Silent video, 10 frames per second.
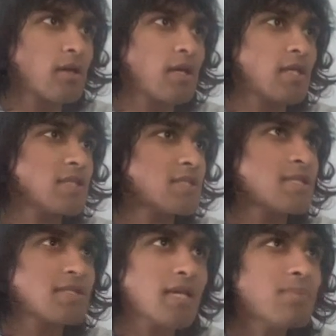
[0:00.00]
is the
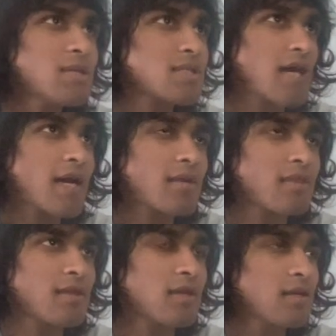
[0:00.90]
same exact
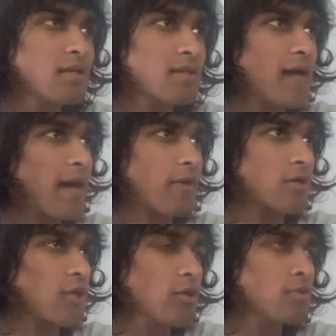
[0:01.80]
thing that our
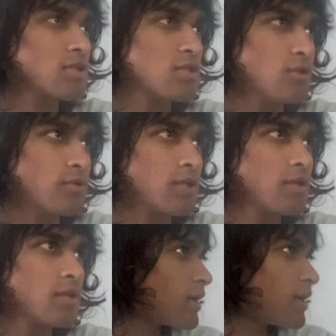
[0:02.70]
code is
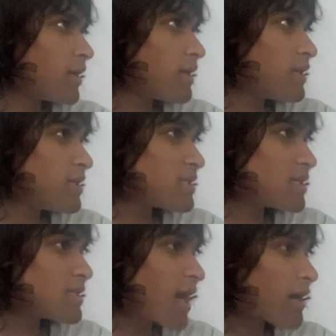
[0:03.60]
doing in this
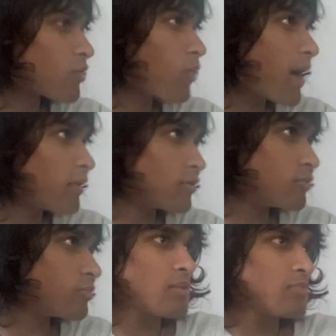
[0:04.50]
entire while
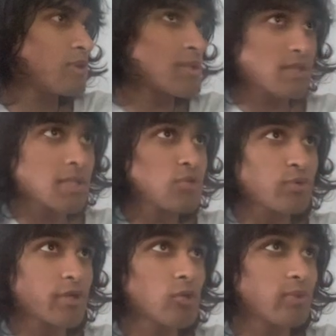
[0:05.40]
loop. But since we're
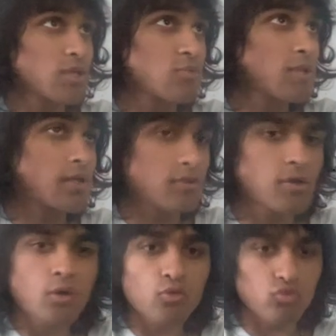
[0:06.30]
humans, we can
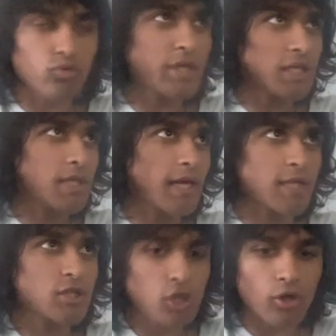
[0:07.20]
read a
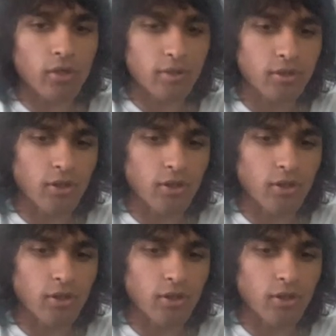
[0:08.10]
chart,